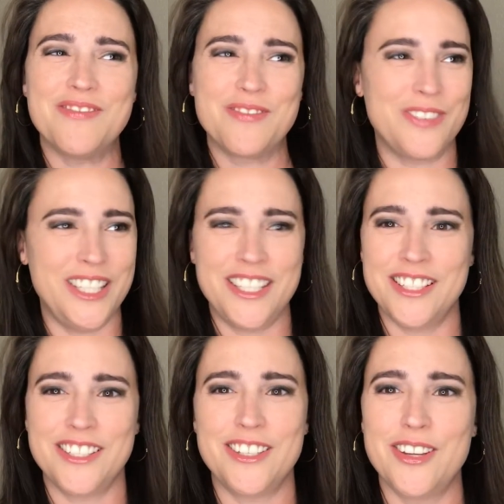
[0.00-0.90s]
We
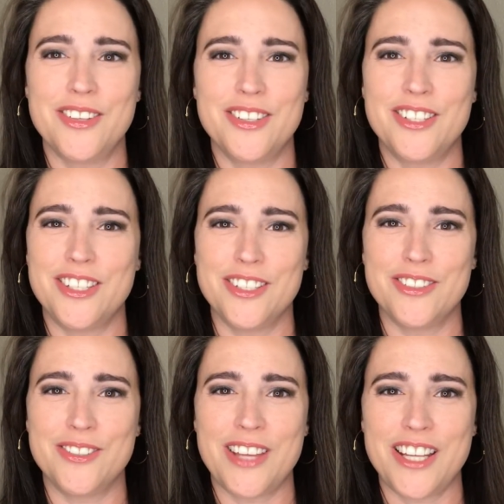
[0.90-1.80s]
still
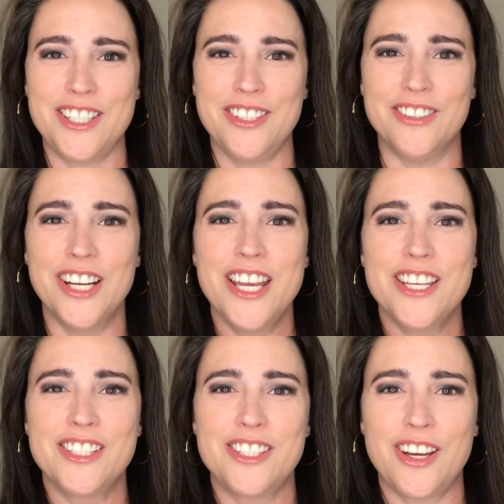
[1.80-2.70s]
do that too.
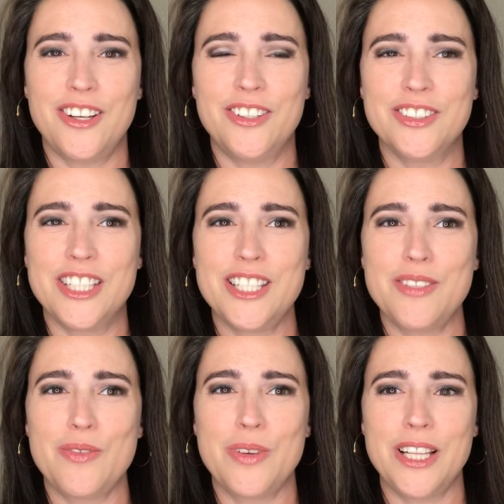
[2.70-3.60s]
So
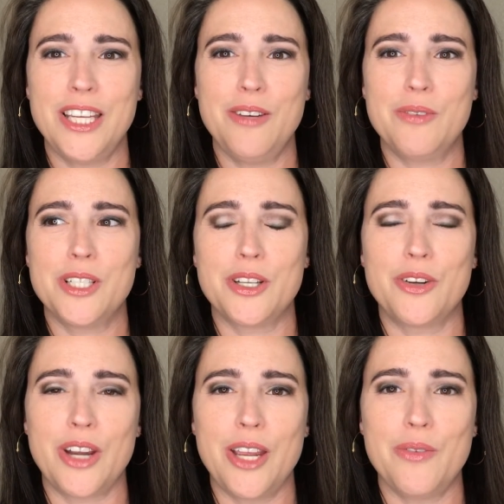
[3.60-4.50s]
this really was a
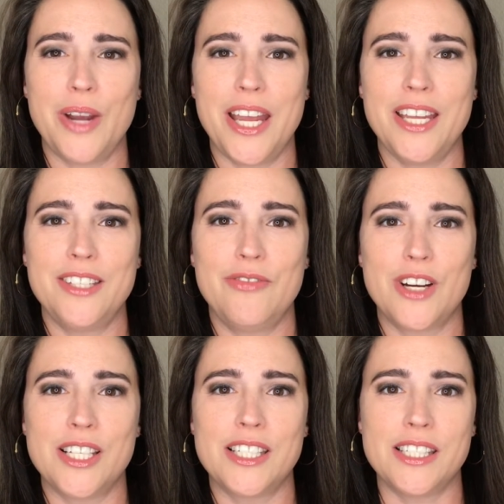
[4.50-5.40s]
great way for
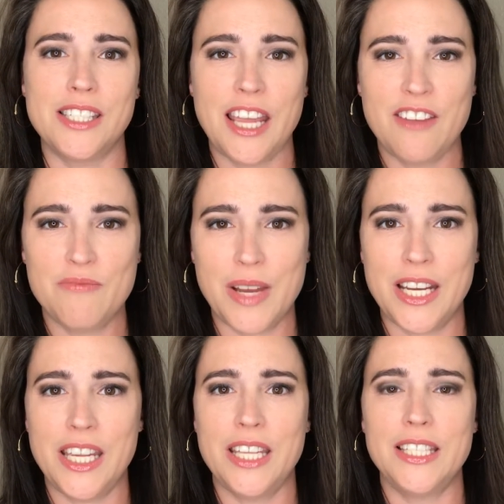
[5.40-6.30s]
us to save
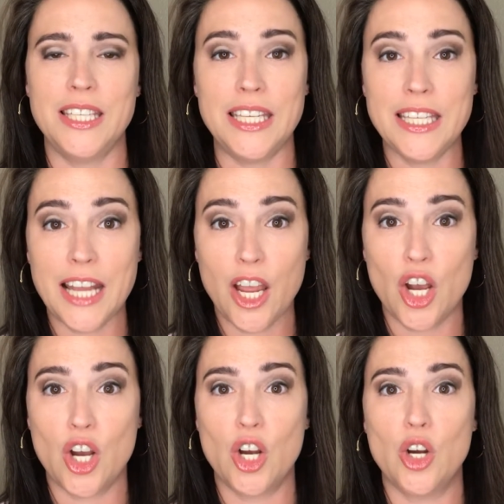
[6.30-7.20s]
money, to eat at
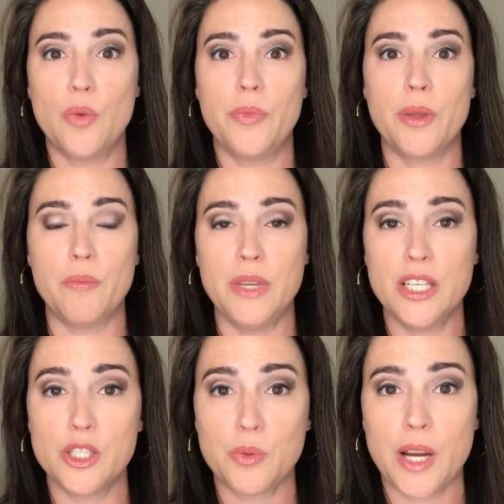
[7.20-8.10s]
home. The
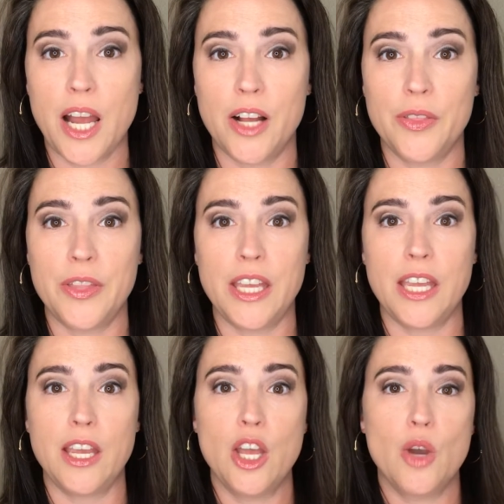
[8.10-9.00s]
meals were
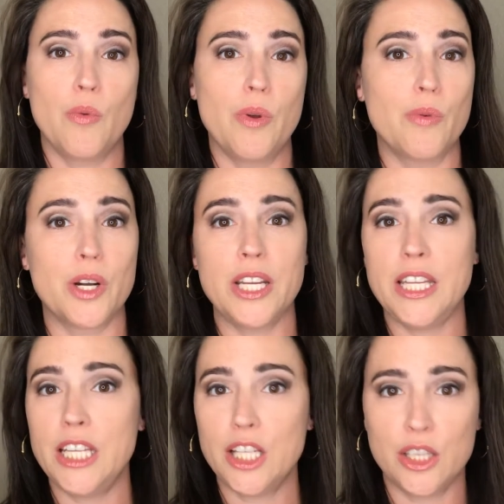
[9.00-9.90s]
healthy. We weren't
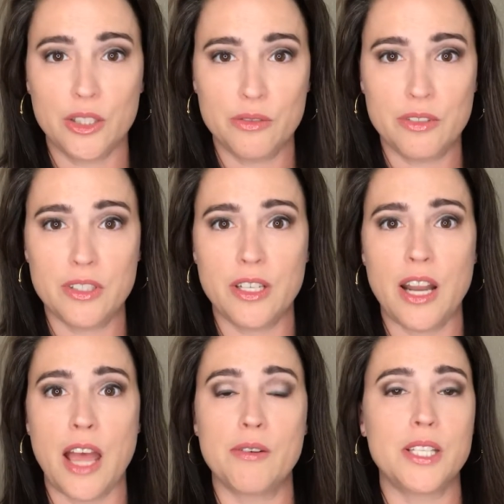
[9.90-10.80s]
eating gluten.
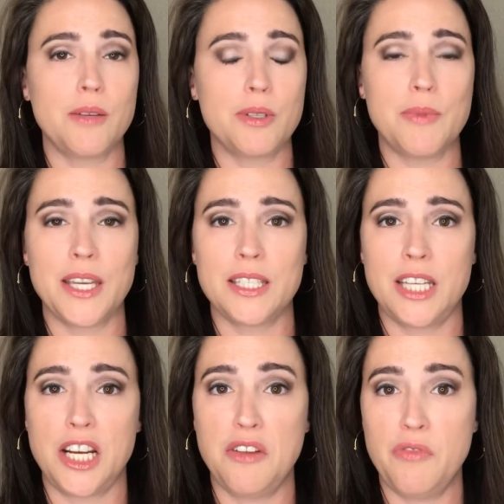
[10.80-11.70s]
I was able to make it
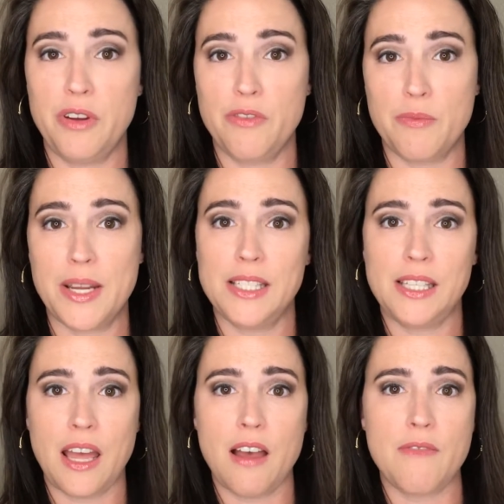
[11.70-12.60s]
dairy-free for
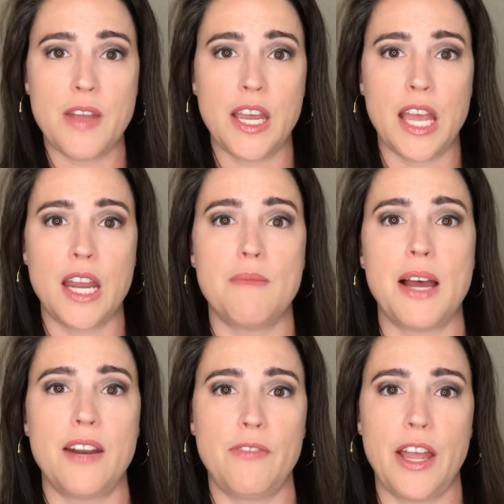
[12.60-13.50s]
myself and kind of
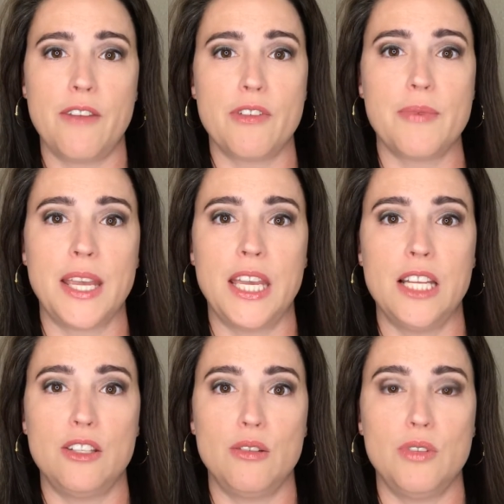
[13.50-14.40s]
modify it for my
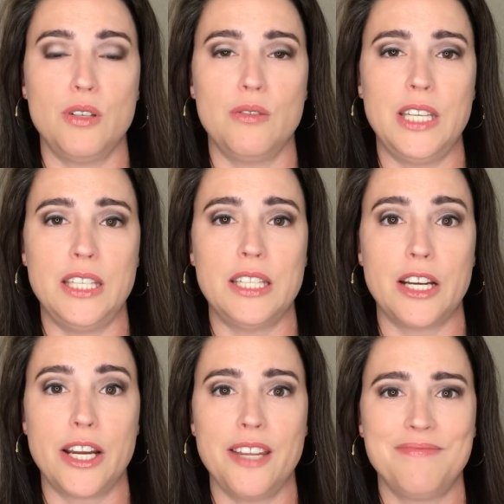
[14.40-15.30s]
kids who do eat dairy.